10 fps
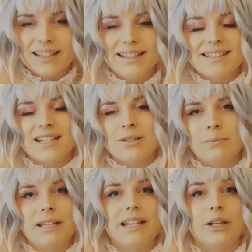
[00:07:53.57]
This doesn't
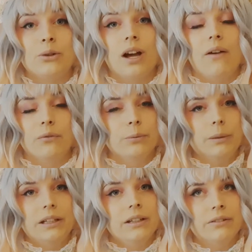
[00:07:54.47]
mean that you have to
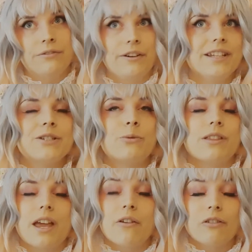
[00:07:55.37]
be friends with
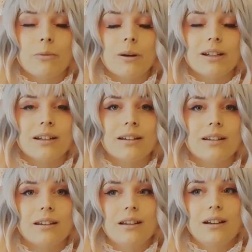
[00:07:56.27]
everybody,
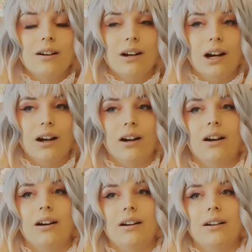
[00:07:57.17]

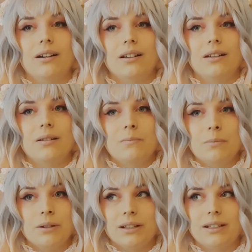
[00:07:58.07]
uh,
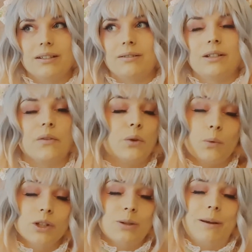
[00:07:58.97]
but if you
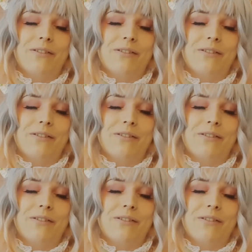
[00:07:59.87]
want to be